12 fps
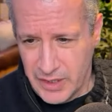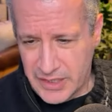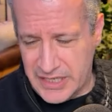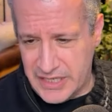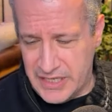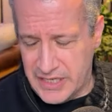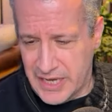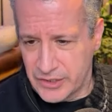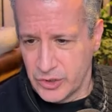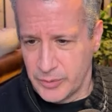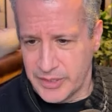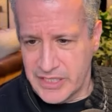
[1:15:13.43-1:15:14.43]
EE, I don't
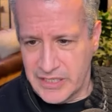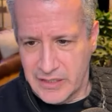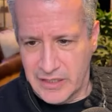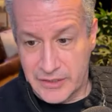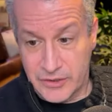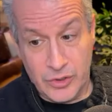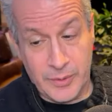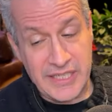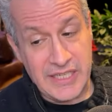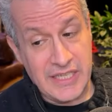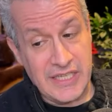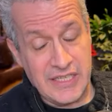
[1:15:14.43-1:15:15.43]
know what
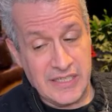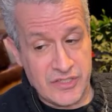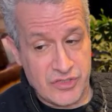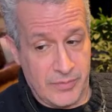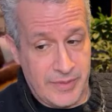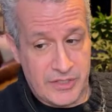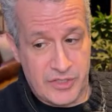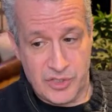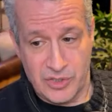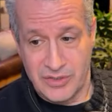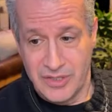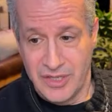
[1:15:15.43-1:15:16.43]
EE is, so I'm not
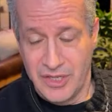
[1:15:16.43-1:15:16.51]
sure.